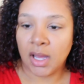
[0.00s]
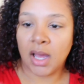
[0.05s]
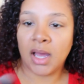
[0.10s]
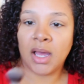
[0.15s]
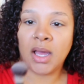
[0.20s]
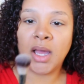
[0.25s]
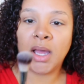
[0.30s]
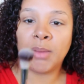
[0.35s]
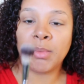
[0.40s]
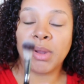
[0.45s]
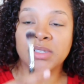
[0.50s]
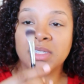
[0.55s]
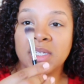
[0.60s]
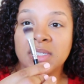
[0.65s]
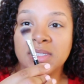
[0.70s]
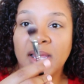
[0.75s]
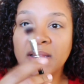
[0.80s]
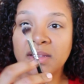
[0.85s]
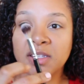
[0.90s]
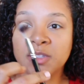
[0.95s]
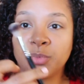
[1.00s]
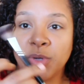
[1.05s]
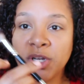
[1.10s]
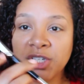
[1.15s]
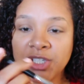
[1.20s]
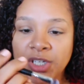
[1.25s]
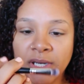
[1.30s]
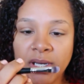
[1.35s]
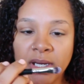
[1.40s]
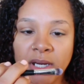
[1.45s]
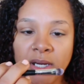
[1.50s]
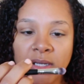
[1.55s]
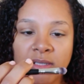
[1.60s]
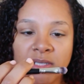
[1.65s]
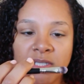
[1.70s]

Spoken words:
I'm just going to take this brush here.